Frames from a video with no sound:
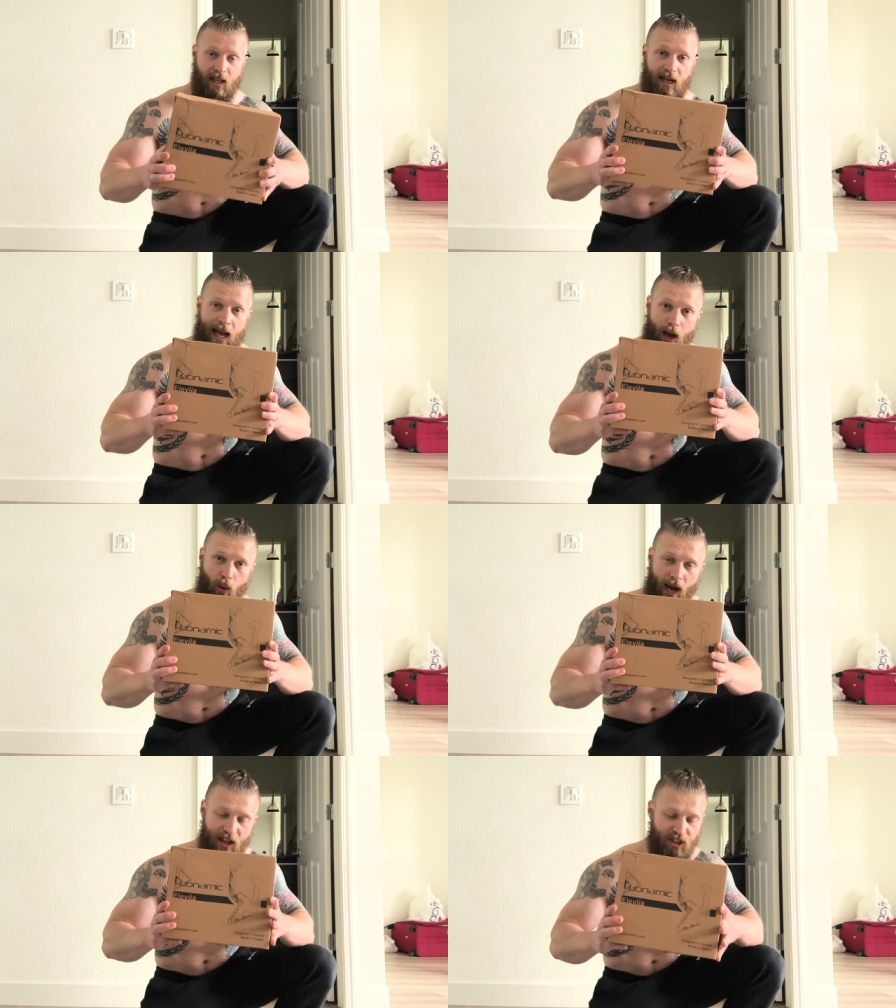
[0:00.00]
and
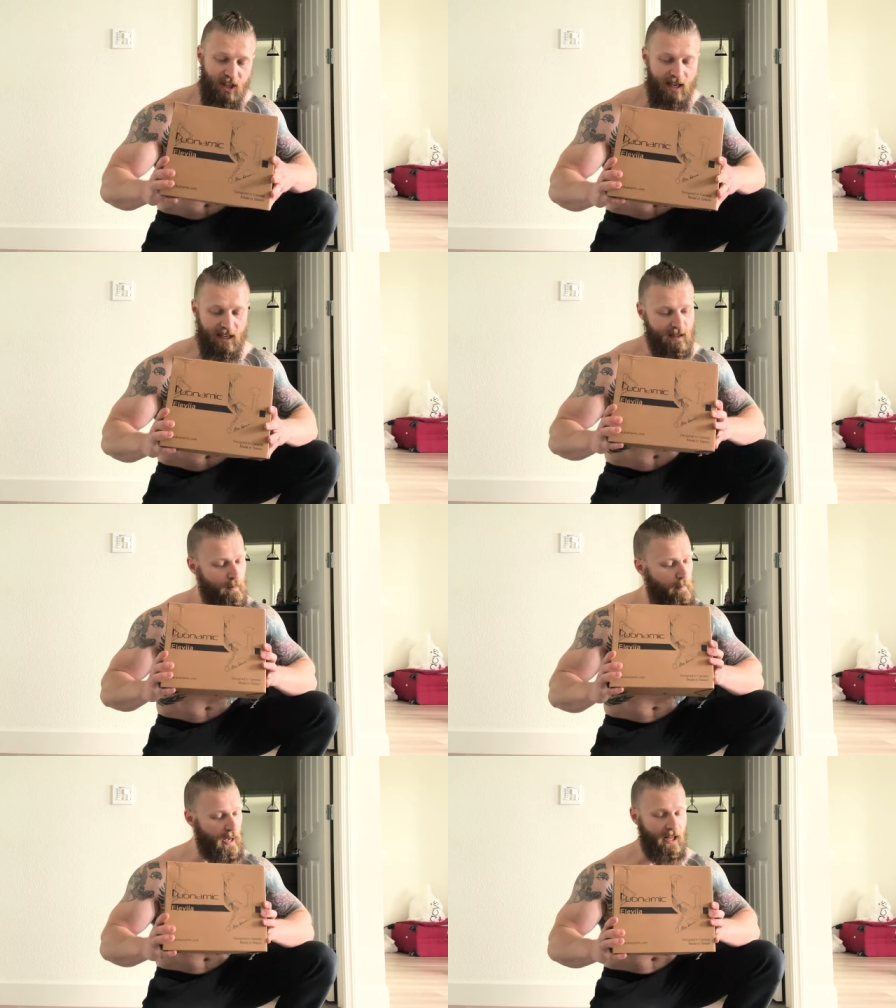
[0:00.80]
how I think it's
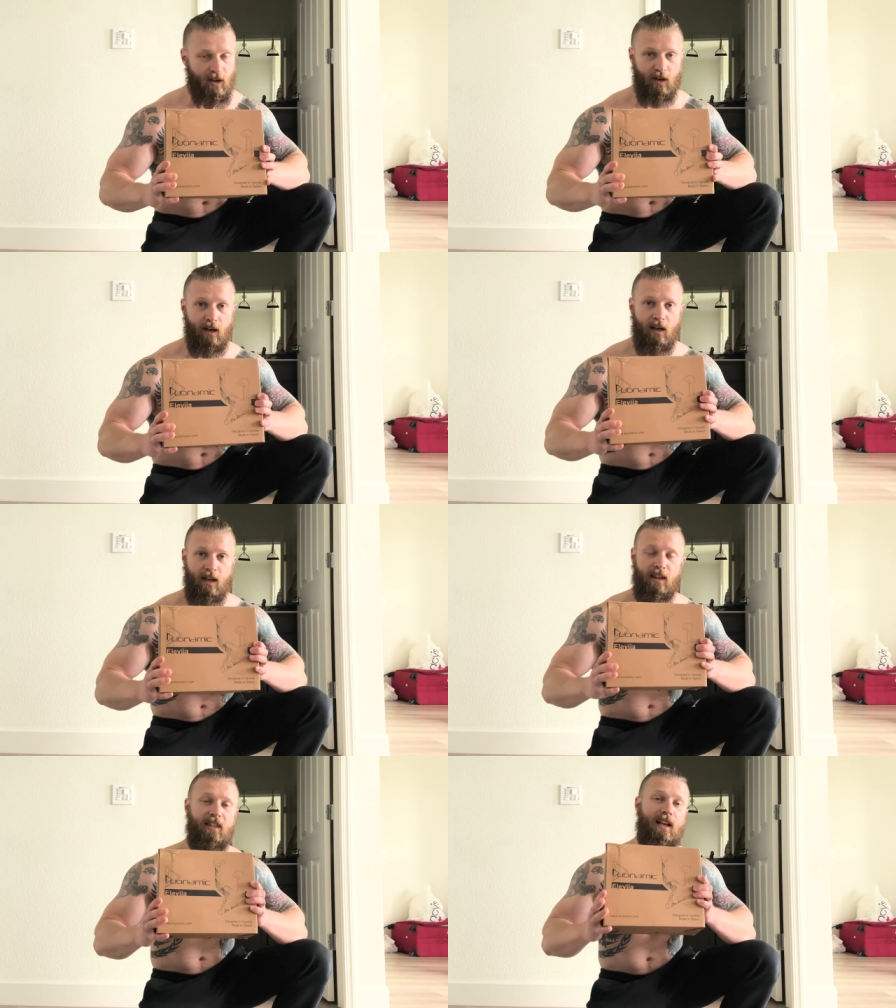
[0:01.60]
better
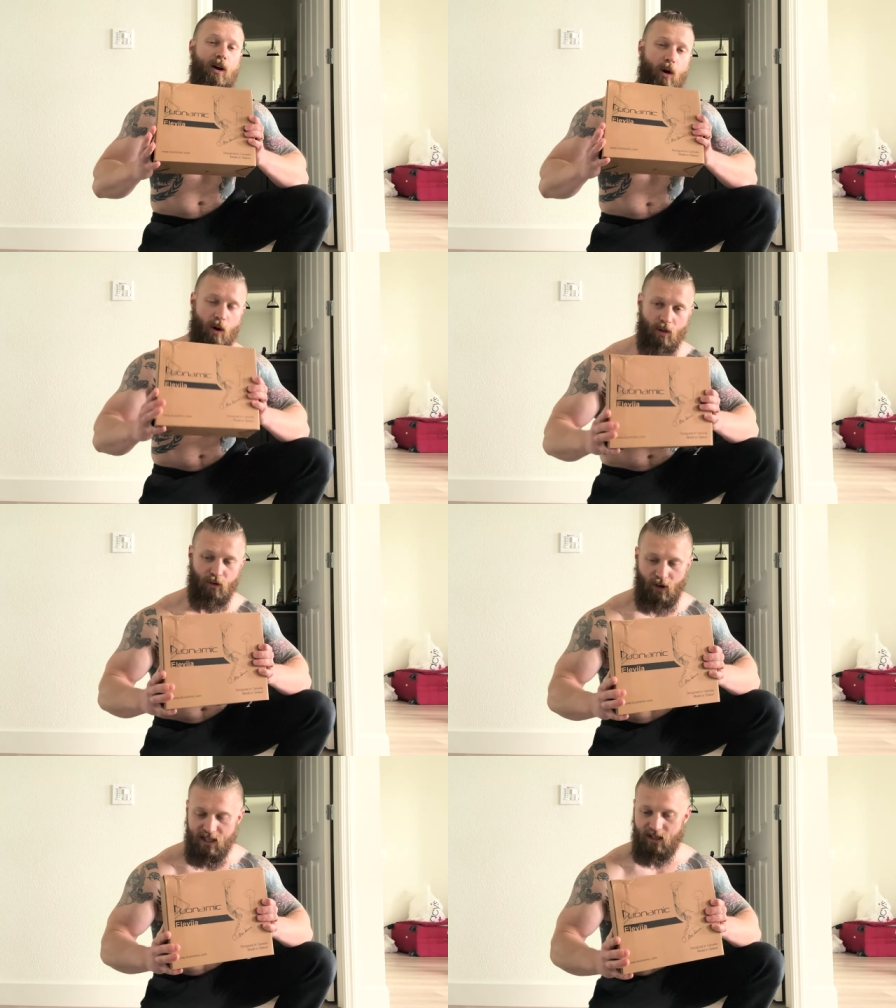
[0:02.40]
than all
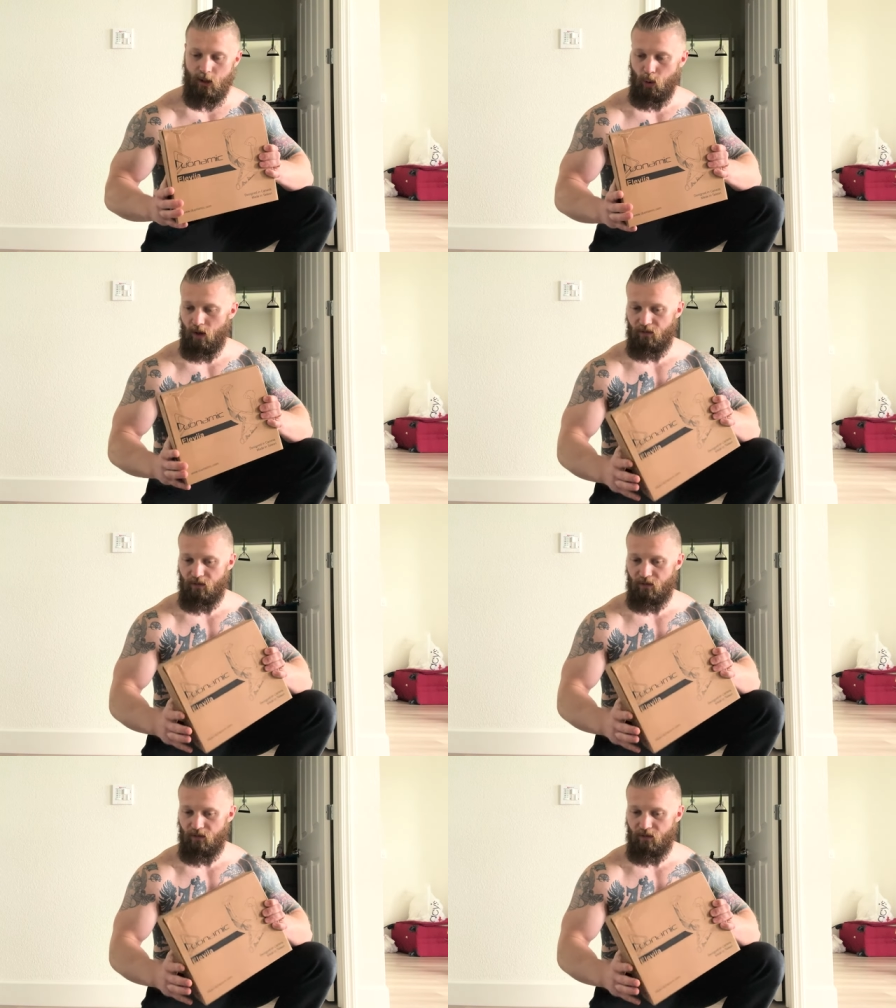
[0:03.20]
the rest of the door